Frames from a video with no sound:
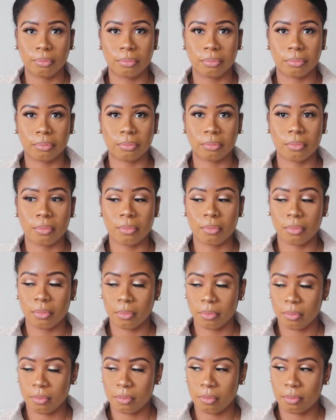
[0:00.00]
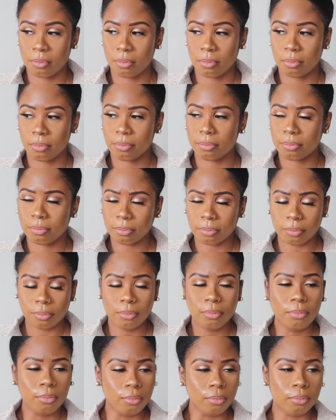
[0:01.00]

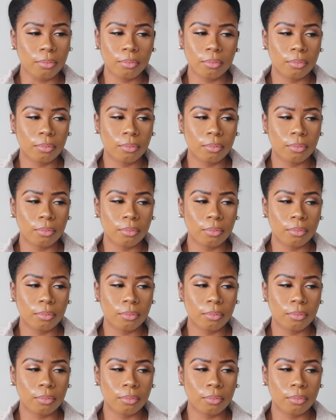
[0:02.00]
Nobody speaks.